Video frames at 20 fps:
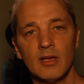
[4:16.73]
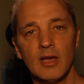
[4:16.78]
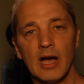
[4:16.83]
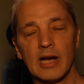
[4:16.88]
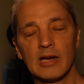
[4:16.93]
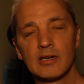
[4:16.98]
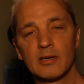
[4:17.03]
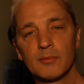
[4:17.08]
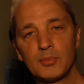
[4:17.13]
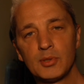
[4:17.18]

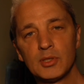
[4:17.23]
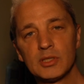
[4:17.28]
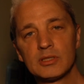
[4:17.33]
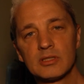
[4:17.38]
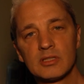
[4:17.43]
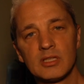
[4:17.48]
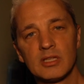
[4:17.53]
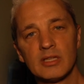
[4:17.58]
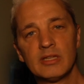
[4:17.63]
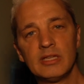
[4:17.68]
I'm gonna put
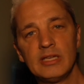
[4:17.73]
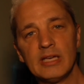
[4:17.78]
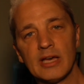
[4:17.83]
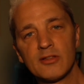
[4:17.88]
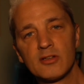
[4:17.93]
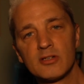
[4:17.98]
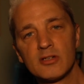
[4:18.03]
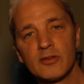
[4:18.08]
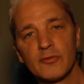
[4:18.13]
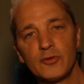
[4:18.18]
the
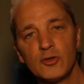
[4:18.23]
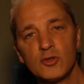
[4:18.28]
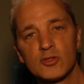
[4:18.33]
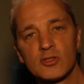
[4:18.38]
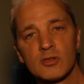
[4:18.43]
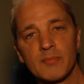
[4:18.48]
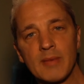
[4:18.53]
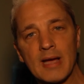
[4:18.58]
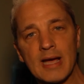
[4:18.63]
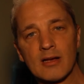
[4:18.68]
other
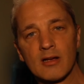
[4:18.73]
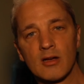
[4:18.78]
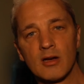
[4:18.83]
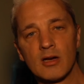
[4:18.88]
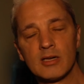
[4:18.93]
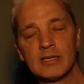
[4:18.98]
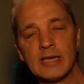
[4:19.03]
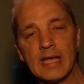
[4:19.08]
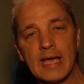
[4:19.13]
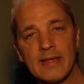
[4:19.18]
diffuser back
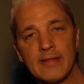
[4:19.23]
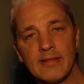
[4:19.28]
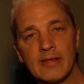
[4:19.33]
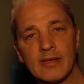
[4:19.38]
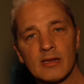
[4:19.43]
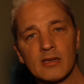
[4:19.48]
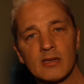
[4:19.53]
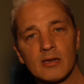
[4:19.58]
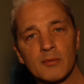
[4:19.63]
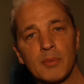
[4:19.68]
on and then
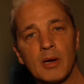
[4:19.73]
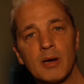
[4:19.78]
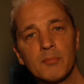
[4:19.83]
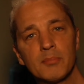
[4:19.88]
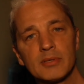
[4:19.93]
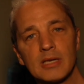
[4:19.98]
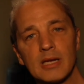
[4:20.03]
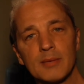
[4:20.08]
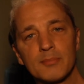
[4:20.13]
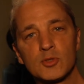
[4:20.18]
I'm gonna pump
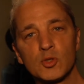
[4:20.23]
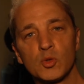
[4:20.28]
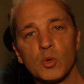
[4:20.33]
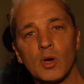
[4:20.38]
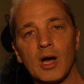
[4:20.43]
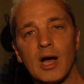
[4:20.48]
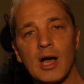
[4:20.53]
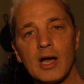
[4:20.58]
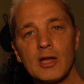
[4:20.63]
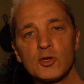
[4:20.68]
it up to
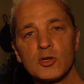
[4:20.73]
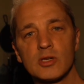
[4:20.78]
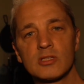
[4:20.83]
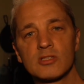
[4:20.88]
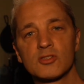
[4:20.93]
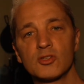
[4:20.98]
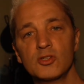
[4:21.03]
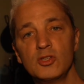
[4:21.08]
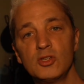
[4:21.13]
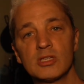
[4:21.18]
100
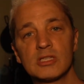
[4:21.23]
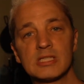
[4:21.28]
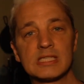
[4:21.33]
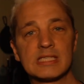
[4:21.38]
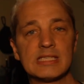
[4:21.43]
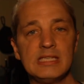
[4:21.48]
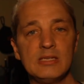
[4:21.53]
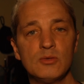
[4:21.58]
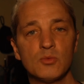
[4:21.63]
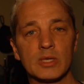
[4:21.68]
so you can
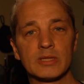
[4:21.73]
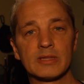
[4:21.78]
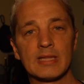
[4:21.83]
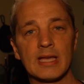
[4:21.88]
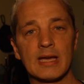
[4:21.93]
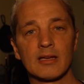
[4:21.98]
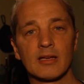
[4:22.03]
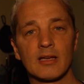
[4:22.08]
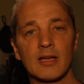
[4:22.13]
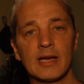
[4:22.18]
see what
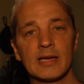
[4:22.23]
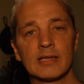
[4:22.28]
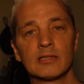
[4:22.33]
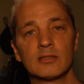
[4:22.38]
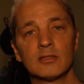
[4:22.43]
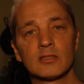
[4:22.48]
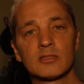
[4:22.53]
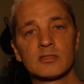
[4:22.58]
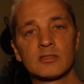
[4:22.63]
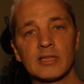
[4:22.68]
that kind of
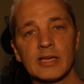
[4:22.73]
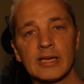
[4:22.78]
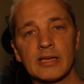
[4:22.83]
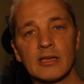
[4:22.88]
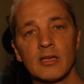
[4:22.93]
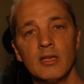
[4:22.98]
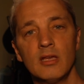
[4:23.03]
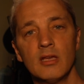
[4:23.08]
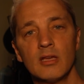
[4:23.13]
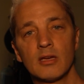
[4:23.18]
looks
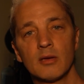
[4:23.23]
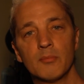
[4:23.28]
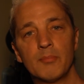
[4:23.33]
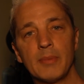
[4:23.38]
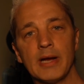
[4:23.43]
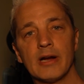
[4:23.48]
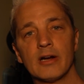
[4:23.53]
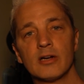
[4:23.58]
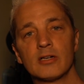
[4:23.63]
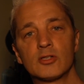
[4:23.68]
like
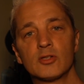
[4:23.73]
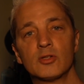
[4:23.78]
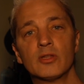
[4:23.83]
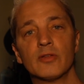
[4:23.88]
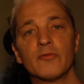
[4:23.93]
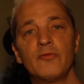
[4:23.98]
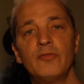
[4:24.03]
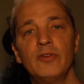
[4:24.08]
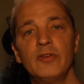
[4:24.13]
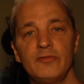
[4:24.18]
compared to the
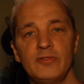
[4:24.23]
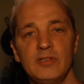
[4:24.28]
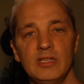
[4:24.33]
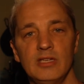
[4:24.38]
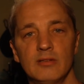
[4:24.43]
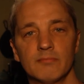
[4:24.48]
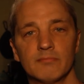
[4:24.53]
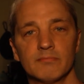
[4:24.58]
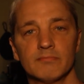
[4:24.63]
50.